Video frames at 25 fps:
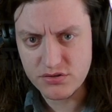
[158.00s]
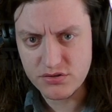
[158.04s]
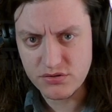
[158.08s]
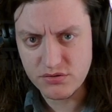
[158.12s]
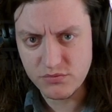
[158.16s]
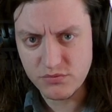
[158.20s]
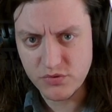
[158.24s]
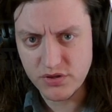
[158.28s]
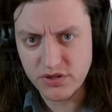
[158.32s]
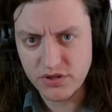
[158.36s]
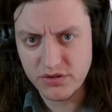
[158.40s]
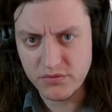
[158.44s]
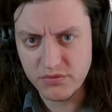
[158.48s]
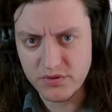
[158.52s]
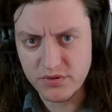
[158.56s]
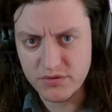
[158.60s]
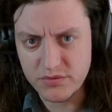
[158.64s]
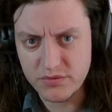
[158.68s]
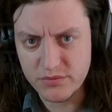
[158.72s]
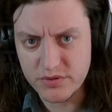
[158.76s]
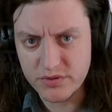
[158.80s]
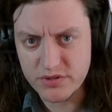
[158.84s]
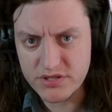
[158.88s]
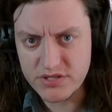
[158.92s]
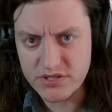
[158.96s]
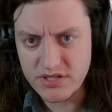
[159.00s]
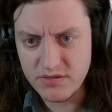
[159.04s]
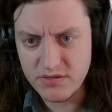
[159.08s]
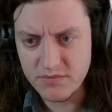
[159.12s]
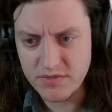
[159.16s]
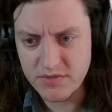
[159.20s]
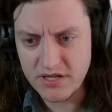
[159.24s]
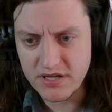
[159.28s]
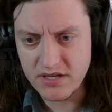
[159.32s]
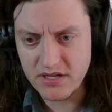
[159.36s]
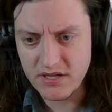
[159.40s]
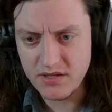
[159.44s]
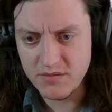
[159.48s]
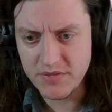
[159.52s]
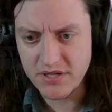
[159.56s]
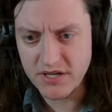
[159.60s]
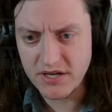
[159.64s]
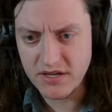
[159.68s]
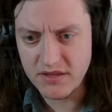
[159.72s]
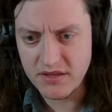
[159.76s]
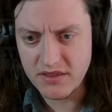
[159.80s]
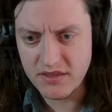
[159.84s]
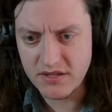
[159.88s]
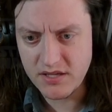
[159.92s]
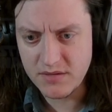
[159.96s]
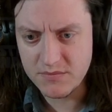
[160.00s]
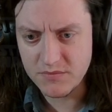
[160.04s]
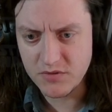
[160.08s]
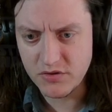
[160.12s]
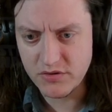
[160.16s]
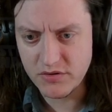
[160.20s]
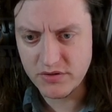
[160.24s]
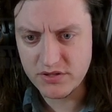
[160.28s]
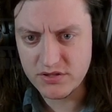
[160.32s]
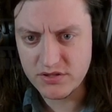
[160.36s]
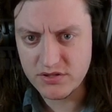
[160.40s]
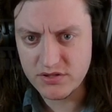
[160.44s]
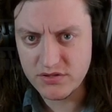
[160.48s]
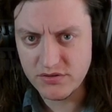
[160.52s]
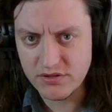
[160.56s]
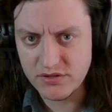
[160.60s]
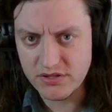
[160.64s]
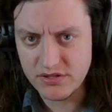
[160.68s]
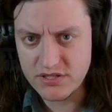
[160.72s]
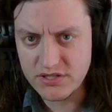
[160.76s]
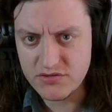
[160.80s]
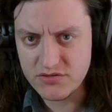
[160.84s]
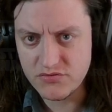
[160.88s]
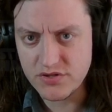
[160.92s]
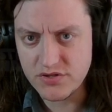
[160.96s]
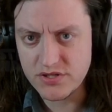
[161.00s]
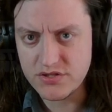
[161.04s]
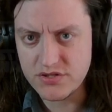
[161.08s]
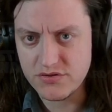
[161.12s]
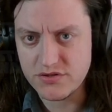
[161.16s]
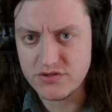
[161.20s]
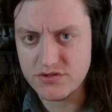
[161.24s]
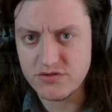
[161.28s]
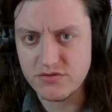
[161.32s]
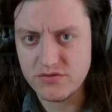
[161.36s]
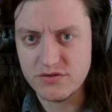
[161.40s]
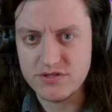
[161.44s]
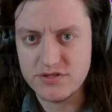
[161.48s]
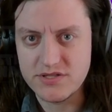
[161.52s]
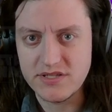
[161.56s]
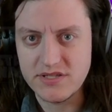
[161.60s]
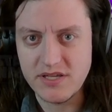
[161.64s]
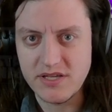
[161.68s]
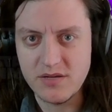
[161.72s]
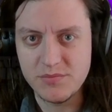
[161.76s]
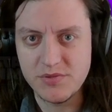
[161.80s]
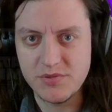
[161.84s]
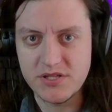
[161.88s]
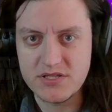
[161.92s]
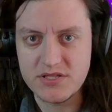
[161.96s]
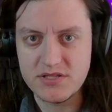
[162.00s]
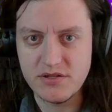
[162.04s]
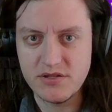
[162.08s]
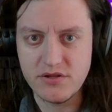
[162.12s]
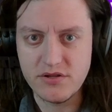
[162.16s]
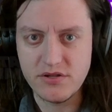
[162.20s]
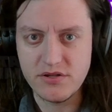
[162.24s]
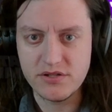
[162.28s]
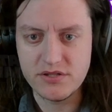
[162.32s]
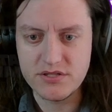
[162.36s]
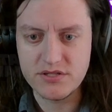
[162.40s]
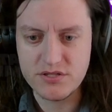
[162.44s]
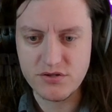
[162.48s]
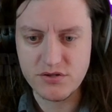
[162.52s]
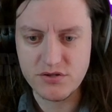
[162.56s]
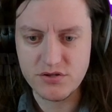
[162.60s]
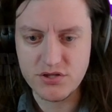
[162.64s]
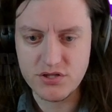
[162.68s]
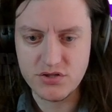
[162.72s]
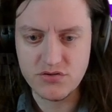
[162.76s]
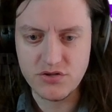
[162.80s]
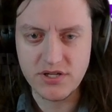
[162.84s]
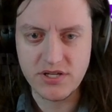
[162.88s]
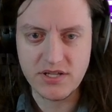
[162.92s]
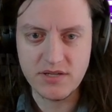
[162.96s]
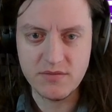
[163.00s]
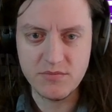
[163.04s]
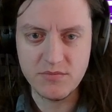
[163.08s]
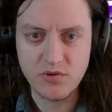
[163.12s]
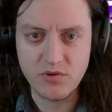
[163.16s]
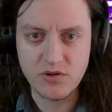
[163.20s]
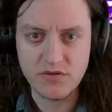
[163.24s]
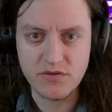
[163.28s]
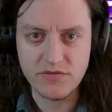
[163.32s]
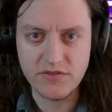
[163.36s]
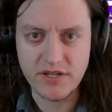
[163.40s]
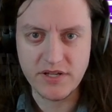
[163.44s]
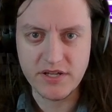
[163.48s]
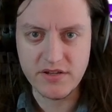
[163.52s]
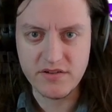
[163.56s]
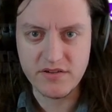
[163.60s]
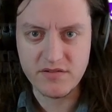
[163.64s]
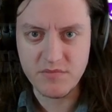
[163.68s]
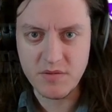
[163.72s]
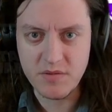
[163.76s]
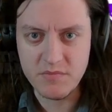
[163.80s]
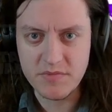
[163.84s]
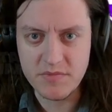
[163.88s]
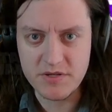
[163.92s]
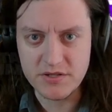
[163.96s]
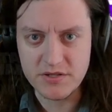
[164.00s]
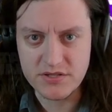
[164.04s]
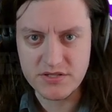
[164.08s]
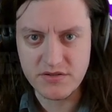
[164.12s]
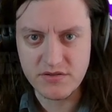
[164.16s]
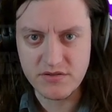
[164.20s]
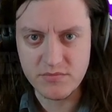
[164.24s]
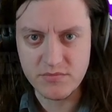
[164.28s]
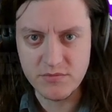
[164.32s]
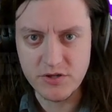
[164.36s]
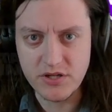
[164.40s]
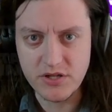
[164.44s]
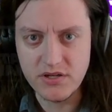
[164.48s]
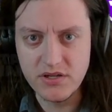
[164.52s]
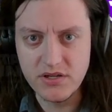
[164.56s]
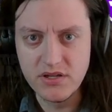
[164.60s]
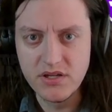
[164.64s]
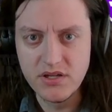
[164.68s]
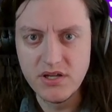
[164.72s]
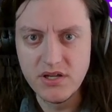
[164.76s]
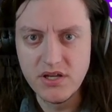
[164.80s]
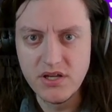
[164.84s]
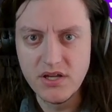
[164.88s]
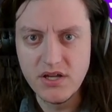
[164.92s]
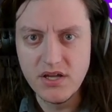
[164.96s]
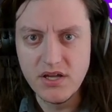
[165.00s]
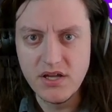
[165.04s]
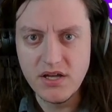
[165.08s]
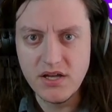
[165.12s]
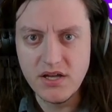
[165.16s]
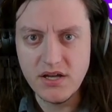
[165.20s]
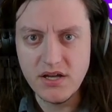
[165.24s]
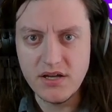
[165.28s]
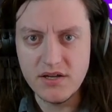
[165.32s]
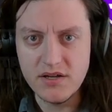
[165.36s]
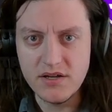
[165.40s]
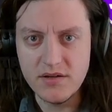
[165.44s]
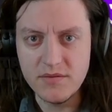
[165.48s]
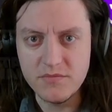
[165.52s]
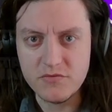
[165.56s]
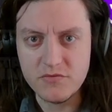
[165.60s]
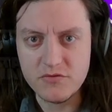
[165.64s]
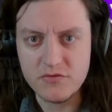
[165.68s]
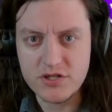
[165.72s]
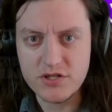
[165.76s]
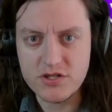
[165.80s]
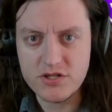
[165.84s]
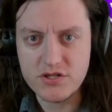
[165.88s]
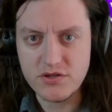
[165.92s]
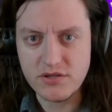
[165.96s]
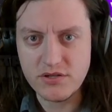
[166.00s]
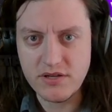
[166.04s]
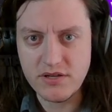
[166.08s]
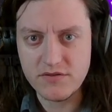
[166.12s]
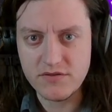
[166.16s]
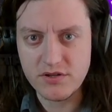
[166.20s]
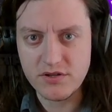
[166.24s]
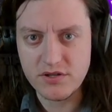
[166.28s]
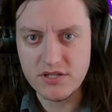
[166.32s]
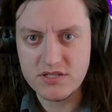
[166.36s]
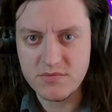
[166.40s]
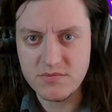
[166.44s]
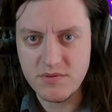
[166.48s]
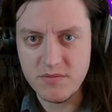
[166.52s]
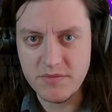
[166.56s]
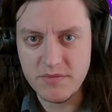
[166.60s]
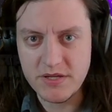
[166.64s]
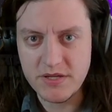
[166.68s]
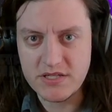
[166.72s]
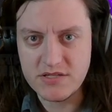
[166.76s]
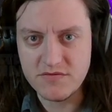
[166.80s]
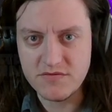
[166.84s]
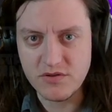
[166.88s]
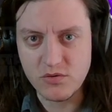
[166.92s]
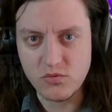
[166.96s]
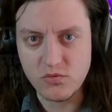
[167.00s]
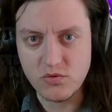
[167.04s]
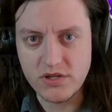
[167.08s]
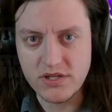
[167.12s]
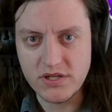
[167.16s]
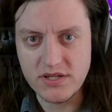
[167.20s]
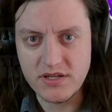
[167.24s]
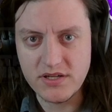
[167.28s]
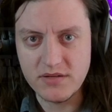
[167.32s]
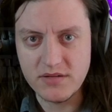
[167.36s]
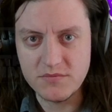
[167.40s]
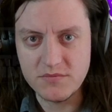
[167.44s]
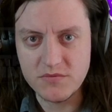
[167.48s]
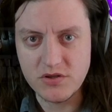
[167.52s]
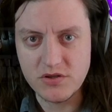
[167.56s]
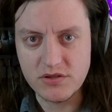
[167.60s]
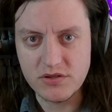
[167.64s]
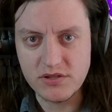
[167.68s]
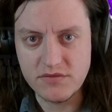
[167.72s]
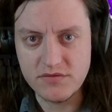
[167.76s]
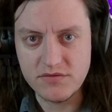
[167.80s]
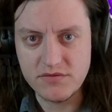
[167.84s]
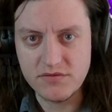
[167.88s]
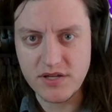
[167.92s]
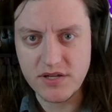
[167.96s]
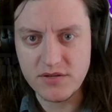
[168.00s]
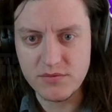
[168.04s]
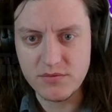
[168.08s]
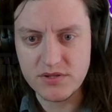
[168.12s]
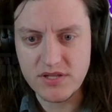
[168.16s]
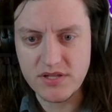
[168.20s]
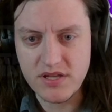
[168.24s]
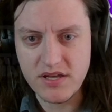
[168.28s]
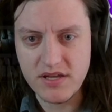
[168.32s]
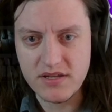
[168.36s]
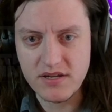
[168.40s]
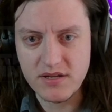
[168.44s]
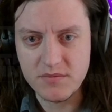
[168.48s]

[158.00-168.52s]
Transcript: We'll see, but I think I'm going to at least resource towards Leia plus Lothal Insurgent to try to get more value out of my Medal Ceremony. Regional Governor hits my base for 1. I'm totally fine with that.